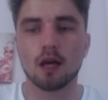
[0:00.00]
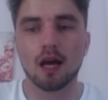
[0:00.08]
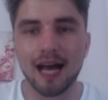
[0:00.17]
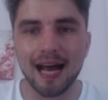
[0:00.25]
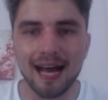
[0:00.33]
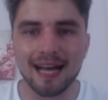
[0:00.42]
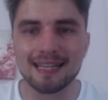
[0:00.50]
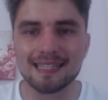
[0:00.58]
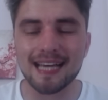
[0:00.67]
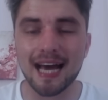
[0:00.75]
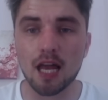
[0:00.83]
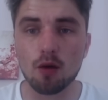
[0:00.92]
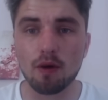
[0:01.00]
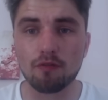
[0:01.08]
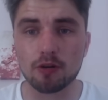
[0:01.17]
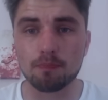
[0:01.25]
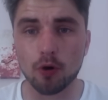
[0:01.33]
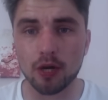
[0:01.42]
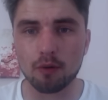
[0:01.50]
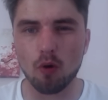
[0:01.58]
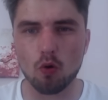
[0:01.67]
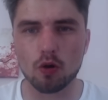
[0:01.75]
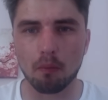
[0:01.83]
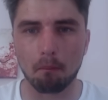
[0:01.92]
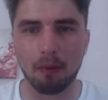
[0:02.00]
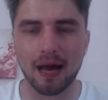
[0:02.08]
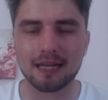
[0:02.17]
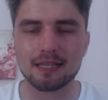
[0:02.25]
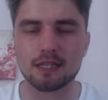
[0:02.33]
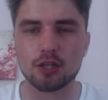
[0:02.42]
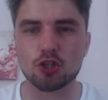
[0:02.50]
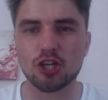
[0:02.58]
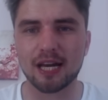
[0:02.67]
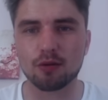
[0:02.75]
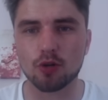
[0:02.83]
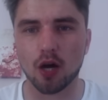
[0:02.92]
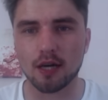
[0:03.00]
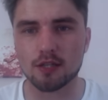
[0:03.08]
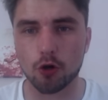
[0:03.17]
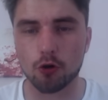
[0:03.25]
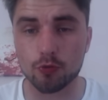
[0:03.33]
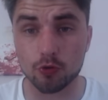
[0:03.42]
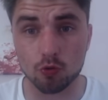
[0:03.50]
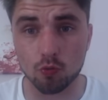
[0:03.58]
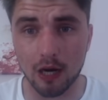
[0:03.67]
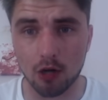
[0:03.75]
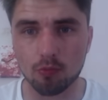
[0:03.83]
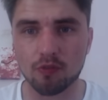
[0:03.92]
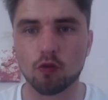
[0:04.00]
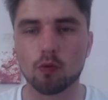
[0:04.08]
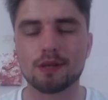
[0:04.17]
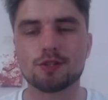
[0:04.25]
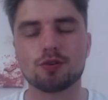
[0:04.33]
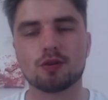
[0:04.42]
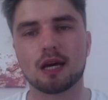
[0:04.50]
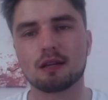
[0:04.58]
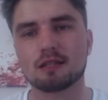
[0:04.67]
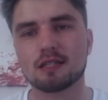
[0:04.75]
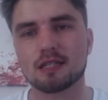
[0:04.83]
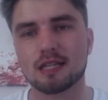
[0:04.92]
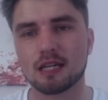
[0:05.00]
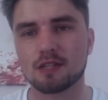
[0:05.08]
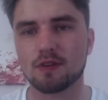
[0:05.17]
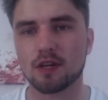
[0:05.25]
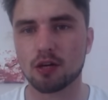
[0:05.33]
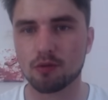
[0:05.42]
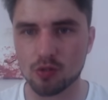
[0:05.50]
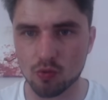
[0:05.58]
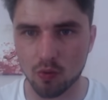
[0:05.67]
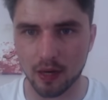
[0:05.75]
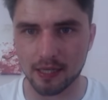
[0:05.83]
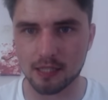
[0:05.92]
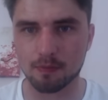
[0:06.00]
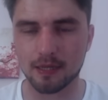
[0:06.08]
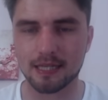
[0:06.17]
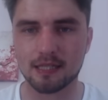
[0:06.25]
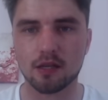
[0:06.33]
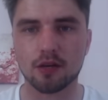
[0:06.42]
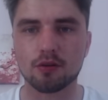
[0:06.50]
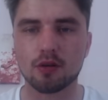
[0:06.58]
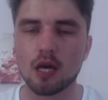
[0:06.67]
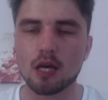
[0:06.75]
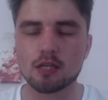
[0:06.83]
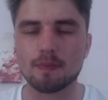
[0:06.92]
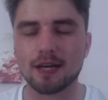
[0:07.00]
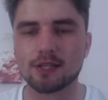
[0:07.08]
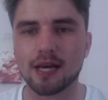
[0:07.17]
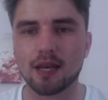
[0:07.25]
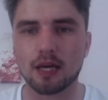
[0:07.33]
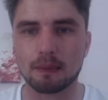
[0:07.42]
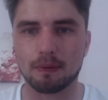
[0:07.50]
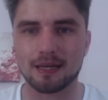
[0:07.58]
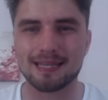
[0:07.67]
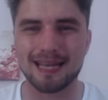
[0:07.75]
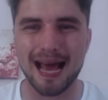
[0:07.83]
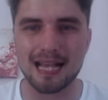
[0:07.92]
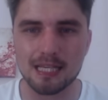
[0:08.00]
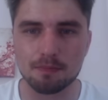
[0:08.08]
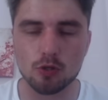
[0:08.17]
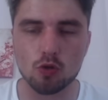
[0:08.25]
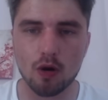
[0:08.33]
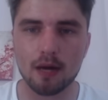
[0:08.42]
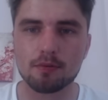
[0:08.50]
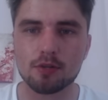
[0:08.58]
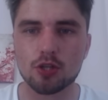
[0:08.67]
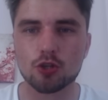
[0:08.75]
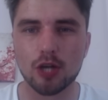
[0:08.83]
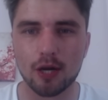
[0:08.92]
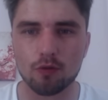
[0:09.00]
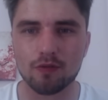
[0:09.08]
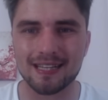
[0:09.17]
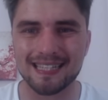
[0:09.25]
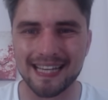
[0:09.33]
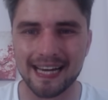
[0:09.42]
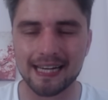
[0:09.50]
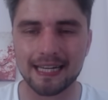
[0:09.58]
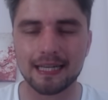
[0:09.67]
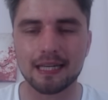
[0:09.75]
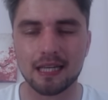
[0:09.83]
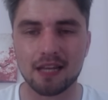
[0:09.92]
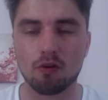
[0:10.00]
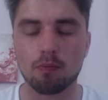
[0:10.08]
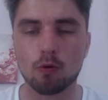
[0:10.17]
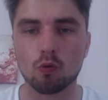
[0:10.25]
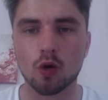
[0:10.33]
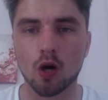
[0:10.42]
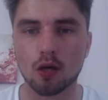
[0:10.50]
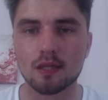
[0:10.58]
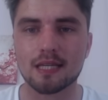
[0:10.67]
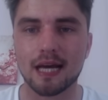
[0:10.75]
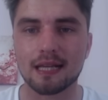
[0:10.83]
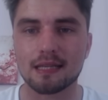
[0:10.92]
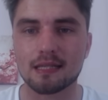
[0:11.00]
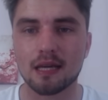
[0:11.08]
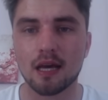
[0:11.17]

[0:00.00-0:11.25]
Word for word: And hello everybody, welcome back to the channel, guys. I hope you're all well. Before we do get into today's video, as always, please do smash that like button and subscribe to the channel for daily Liverpool content.